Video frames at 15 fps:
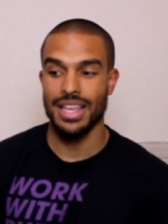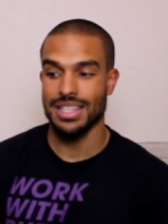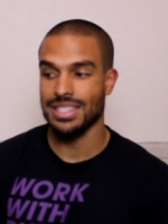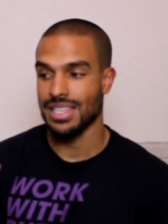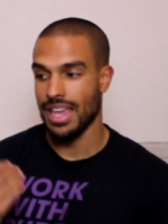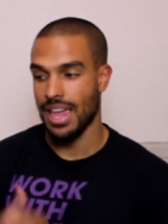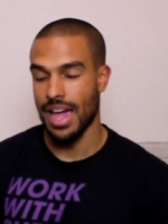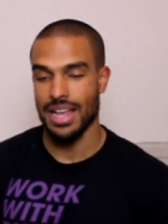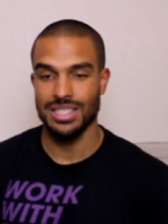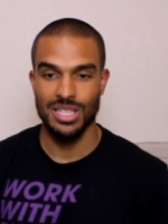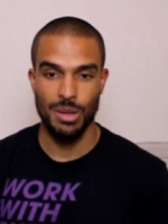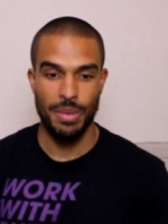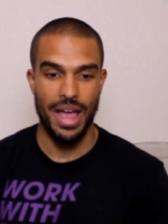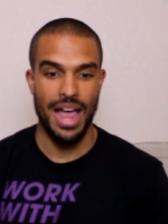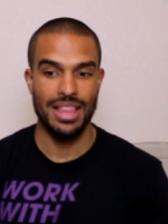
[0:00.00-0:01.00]
let's say I
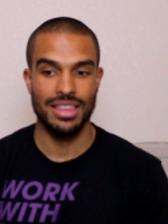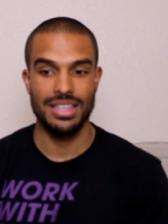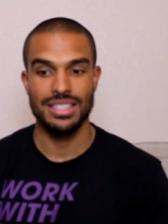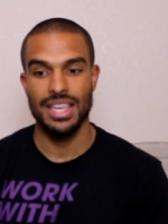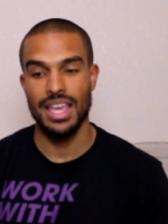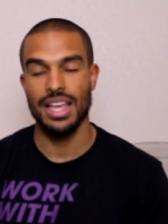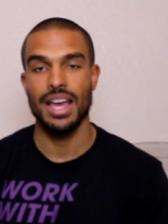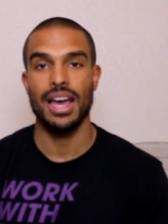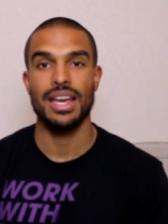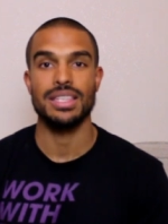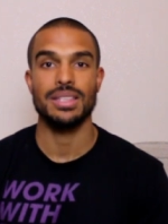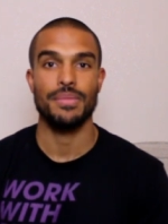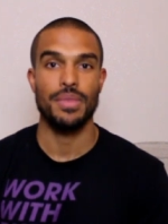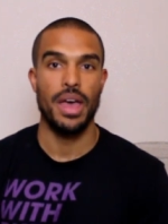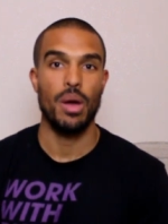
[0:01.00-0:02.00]
tell my athletes, hey
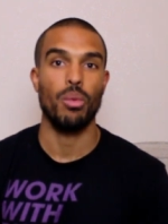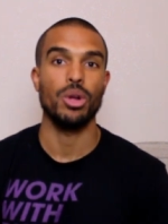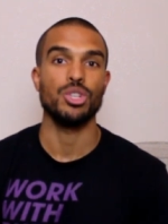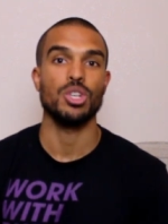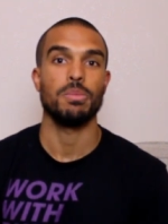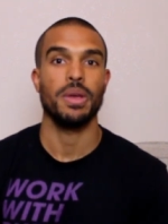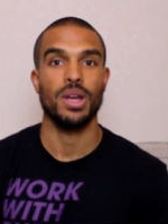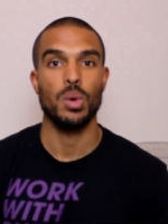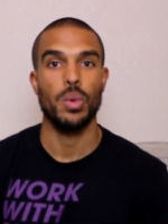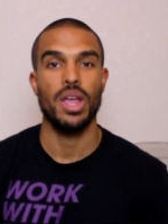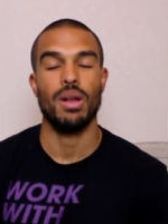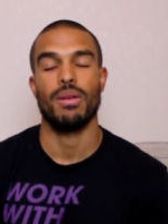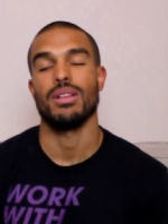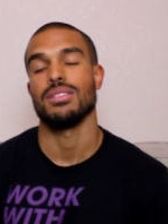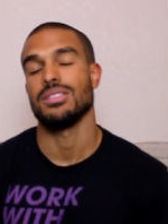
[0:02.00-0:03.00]
guys, I want you to pick a
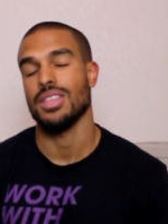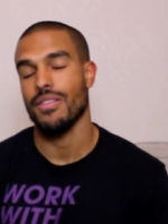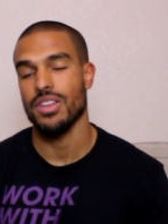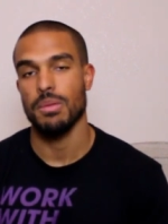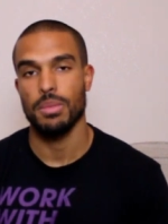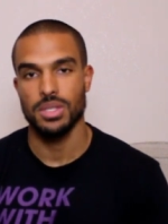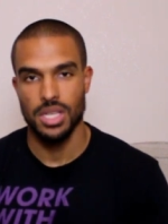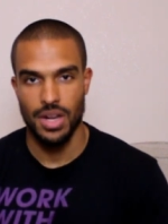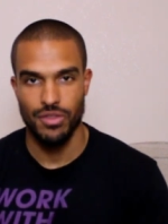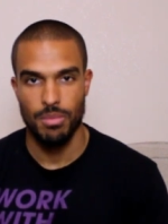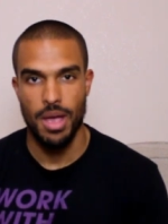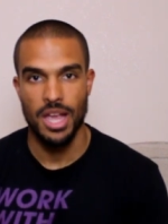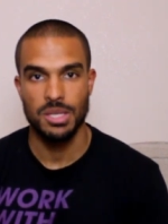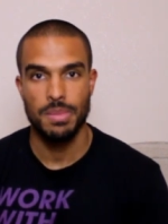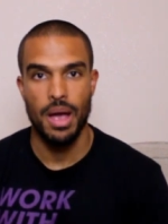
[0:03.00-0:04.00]
weight around 70% of
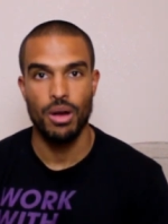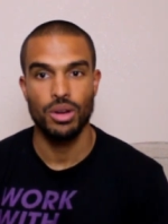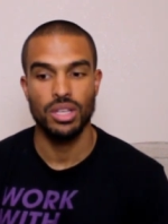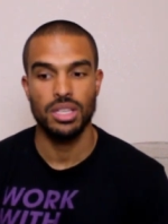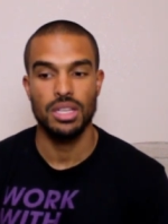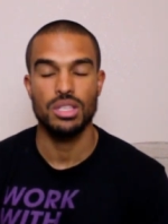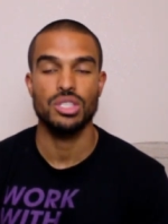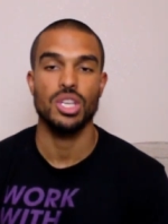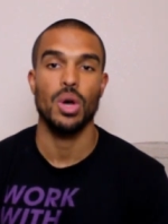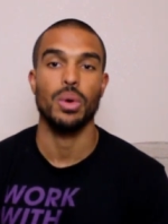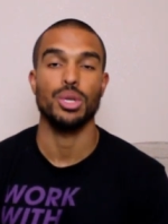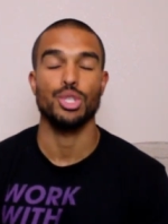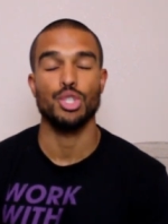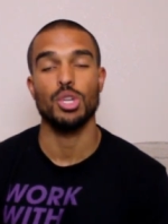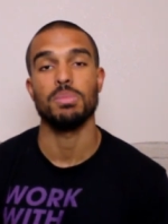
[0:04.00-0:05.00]
your max power clean,
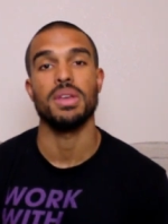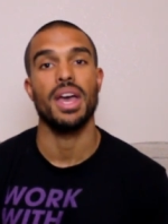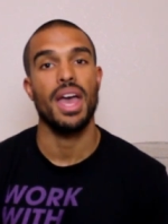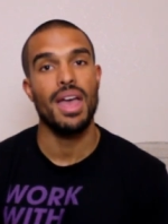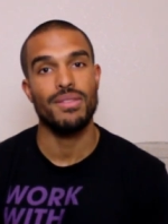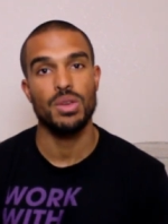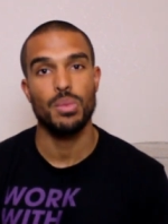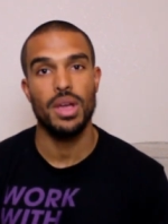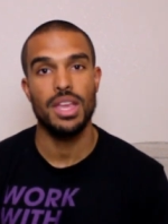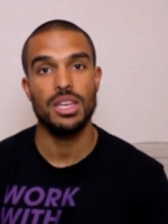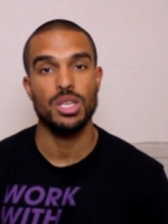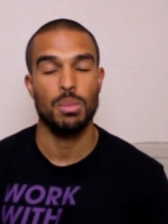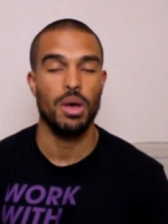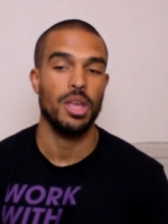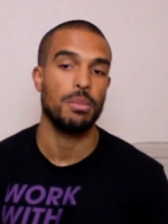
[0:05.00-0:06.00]
so it should be a heavy
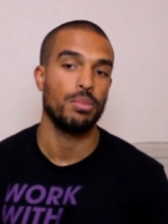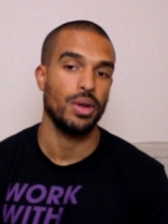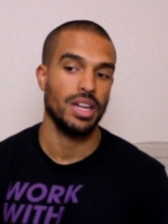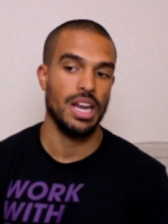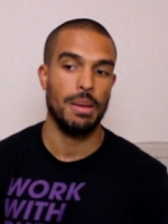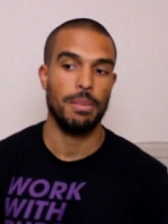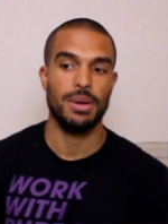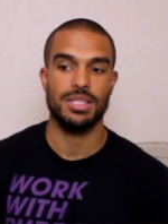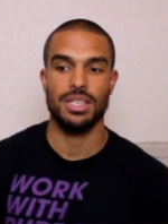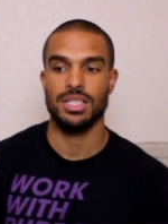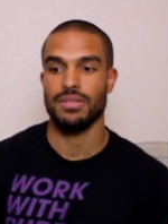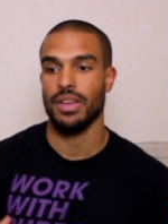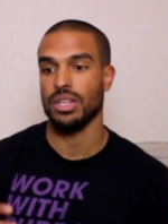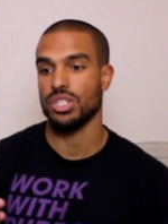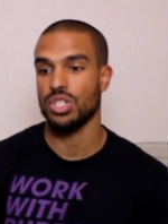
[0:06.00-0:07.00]
weight. You probably break it up in a
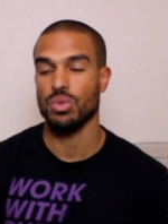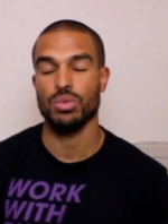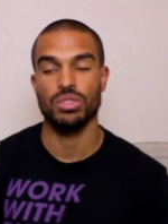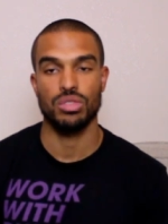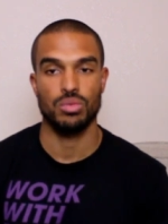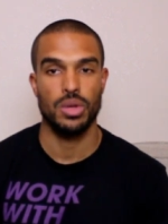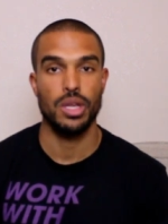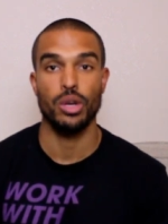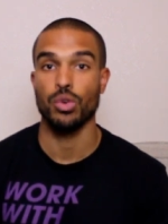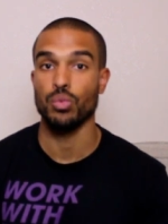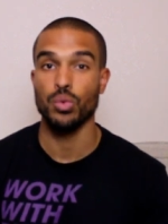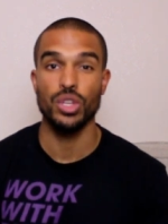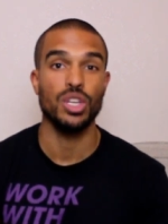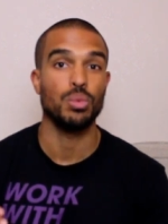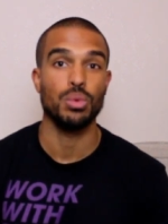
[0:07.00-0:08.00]
sense of like two or three or
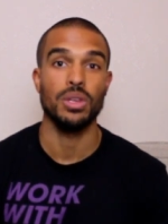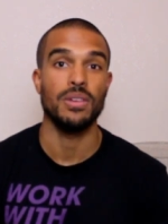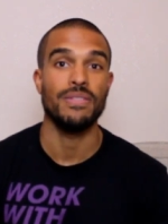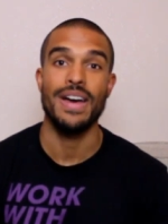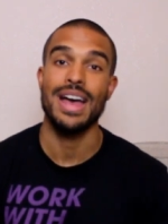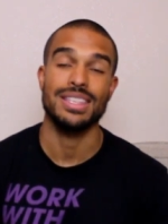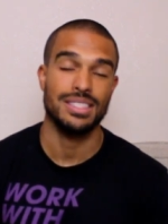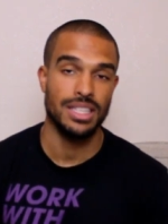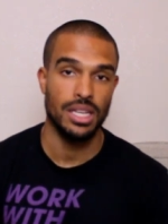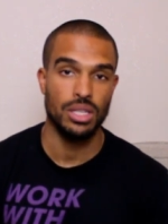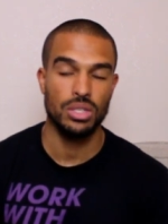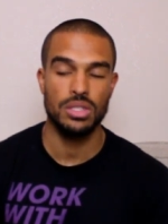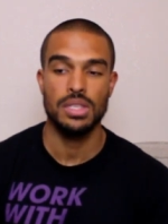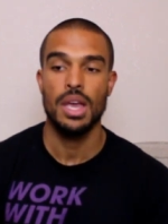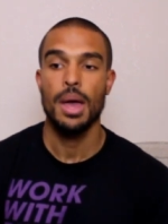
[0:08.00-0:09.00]
really, really fast
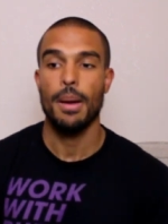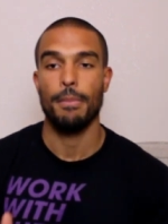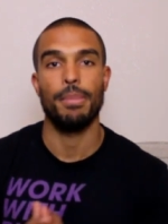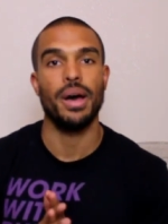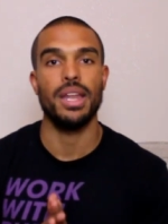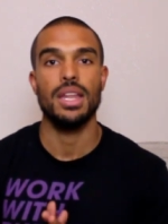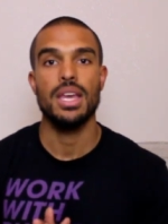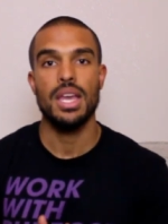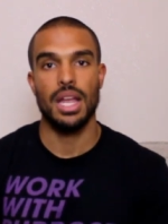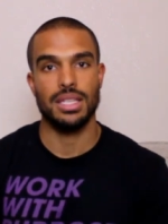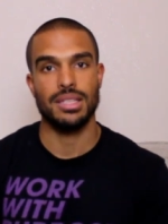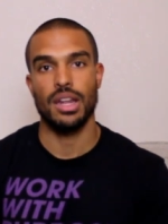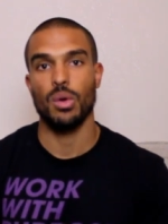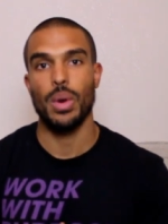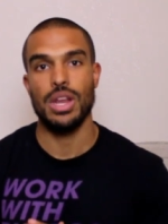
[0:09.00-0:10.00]
singles, but
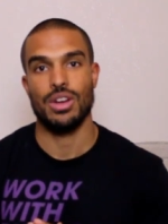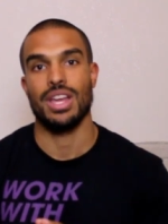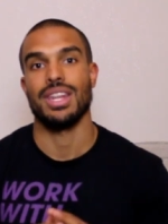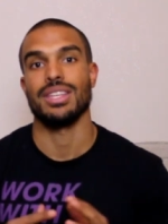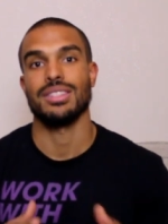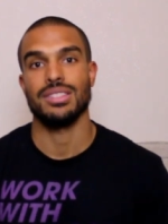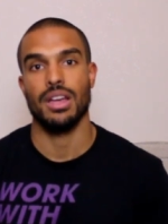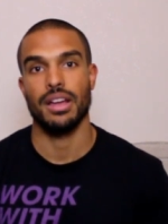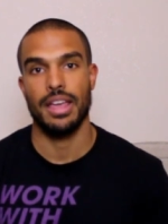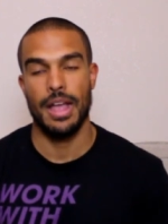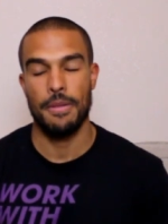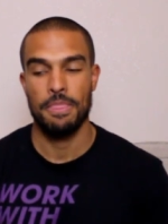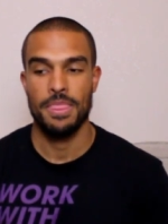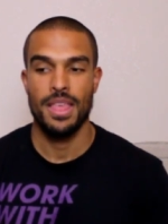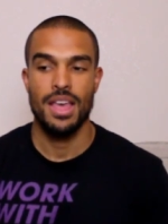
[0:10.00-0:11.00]
it's not a weight you're getting stuck
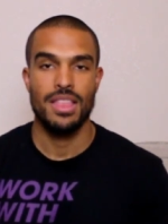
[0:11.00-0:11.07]
at.